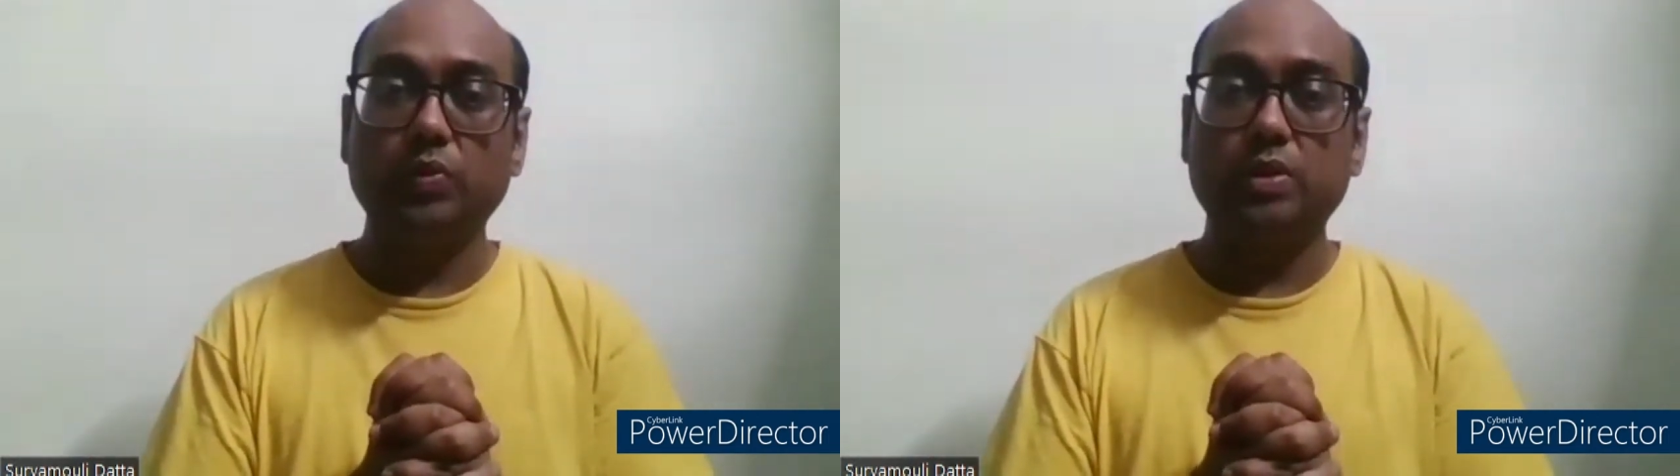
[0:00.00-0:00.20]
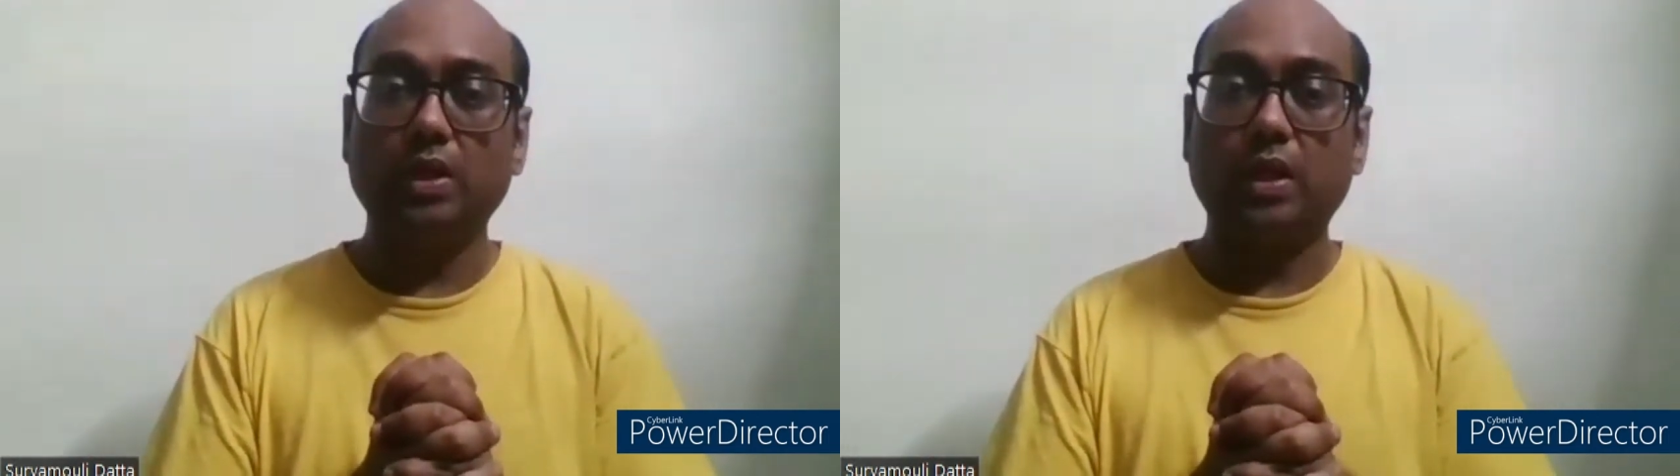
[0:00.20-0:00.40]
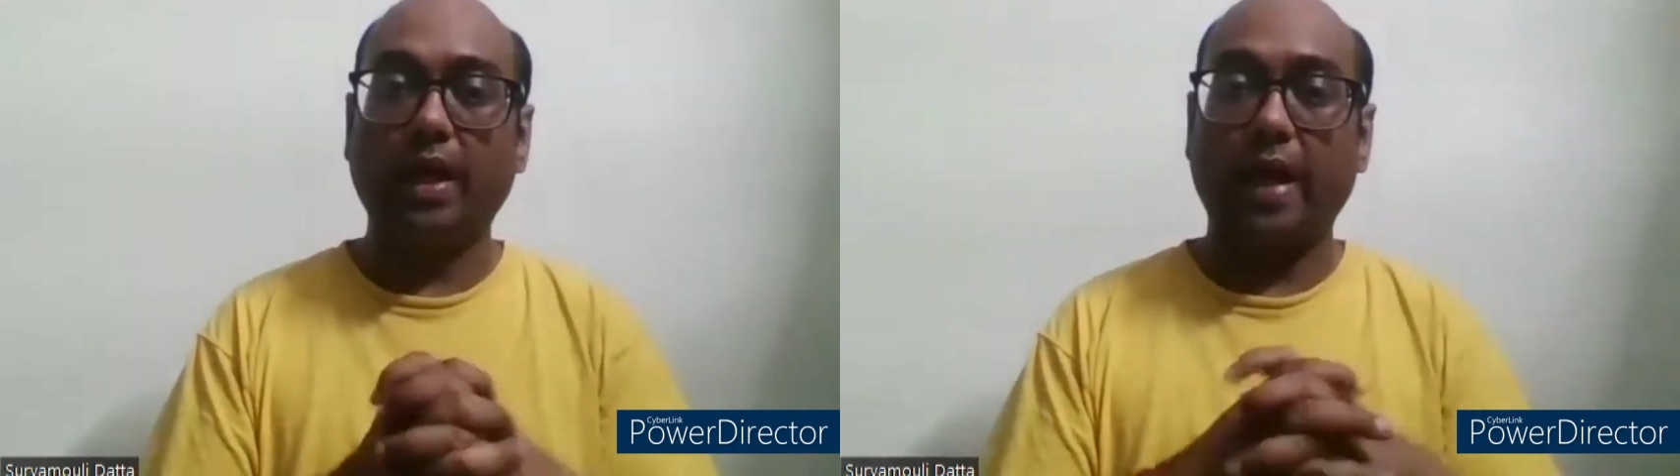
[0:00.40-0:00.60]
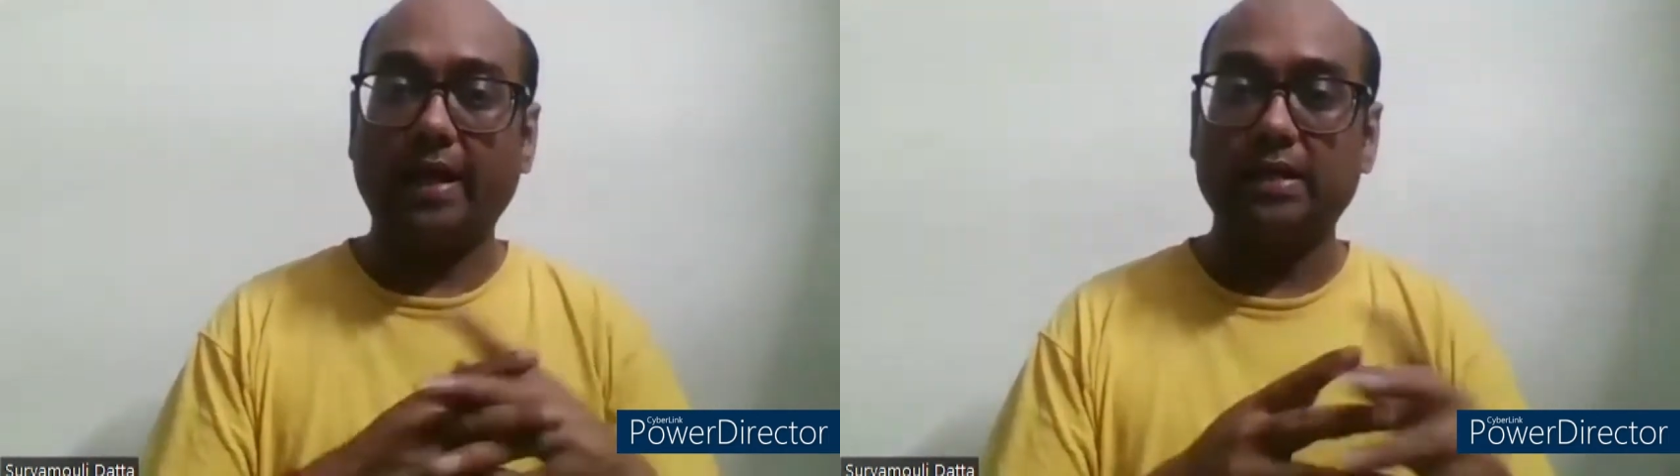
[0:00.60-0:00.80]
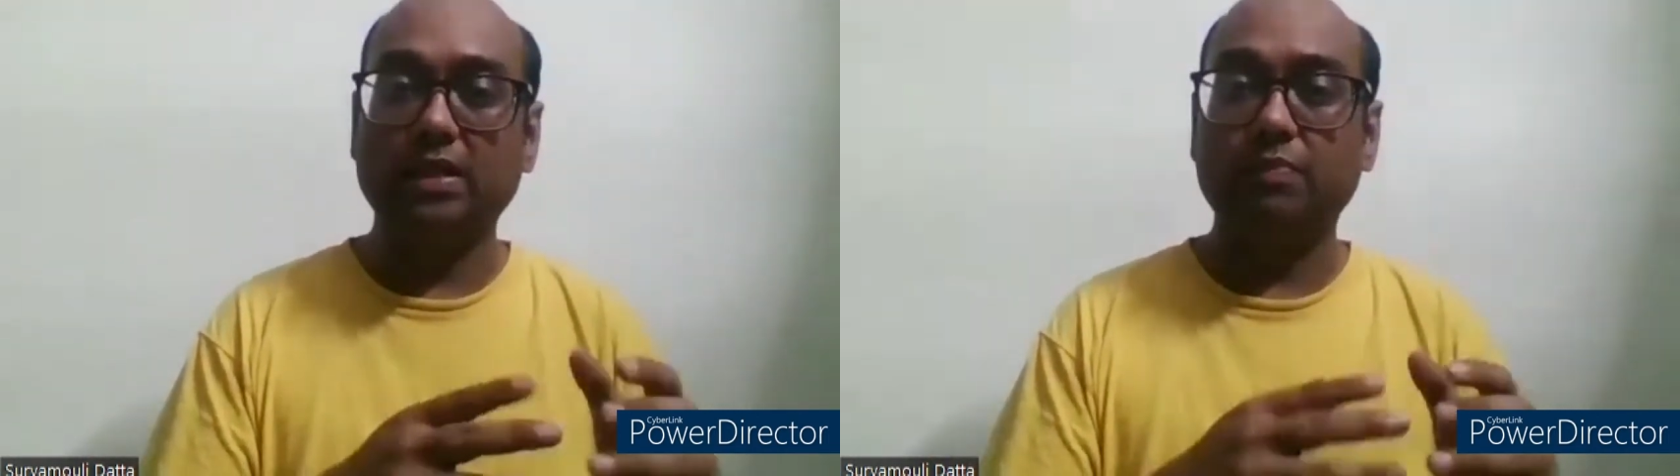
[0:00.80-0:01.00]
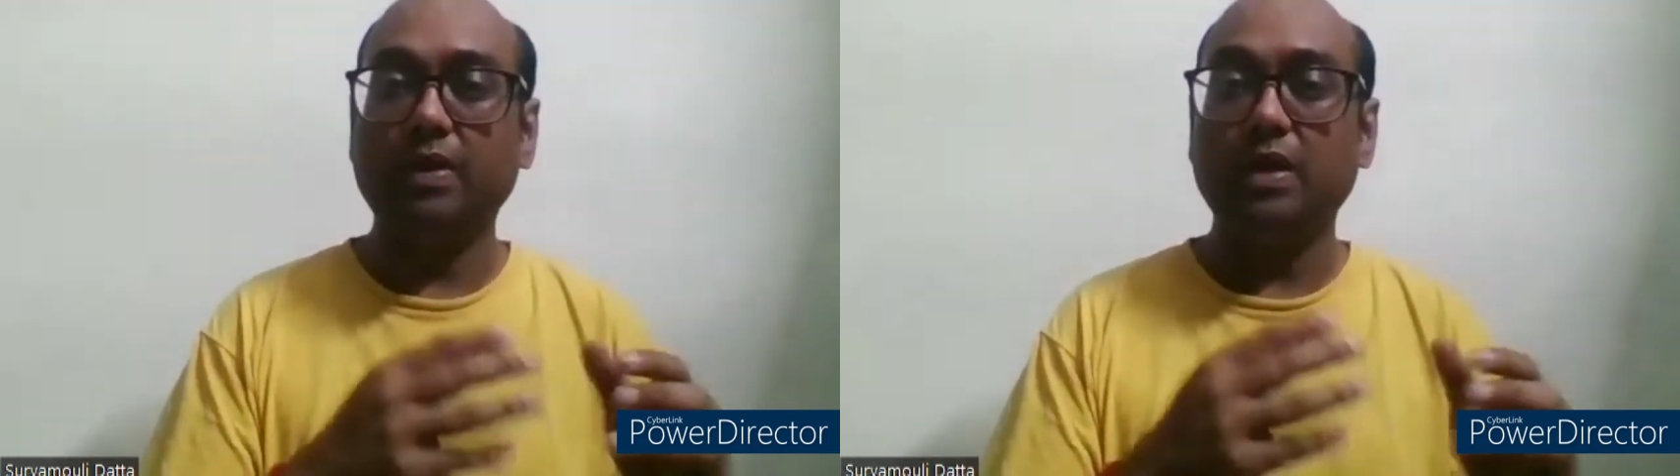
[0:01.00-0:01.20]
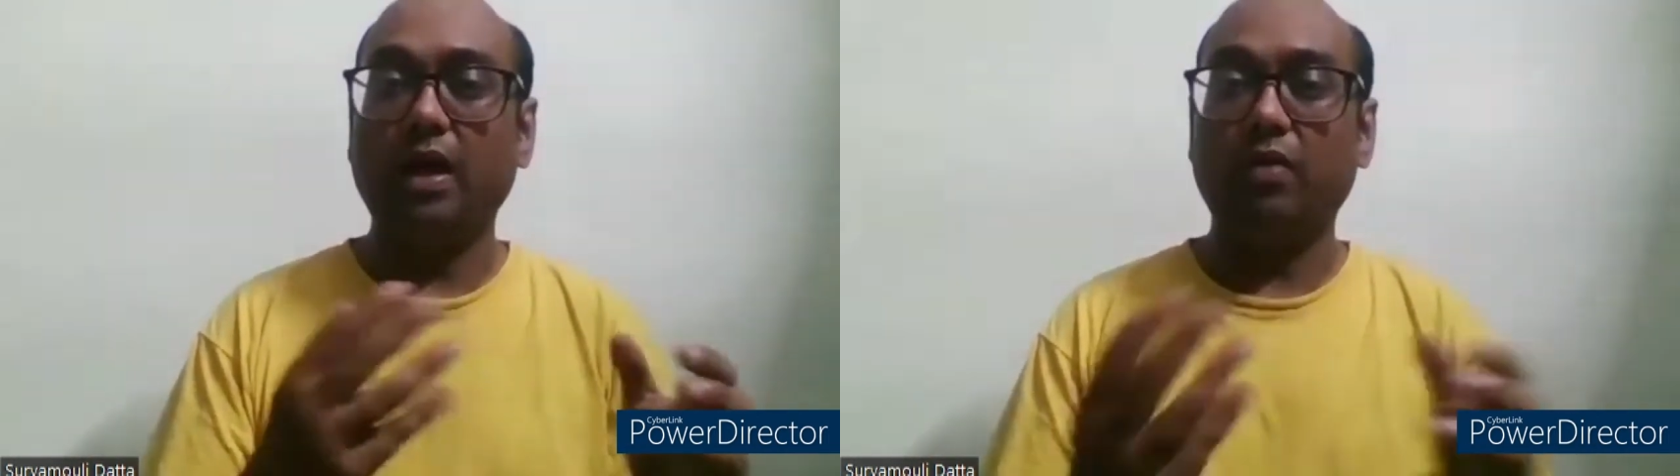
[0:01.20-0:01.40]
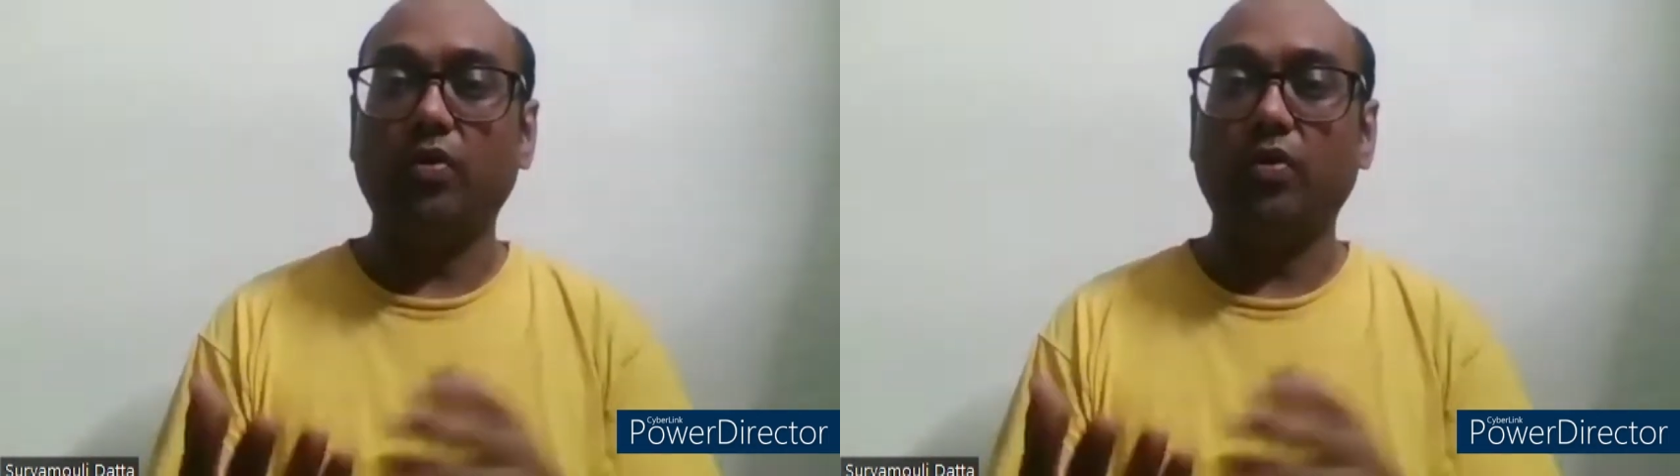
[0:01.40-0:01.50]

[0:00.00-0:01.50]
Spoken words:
which are accept and